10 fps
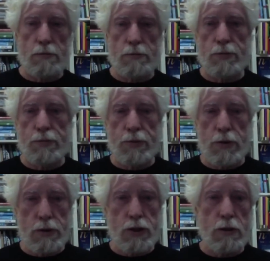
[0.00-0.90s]

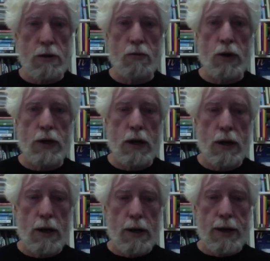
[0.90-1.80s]
furniture or whatnot,
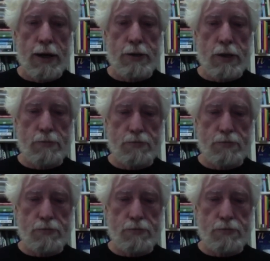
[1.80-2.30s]
and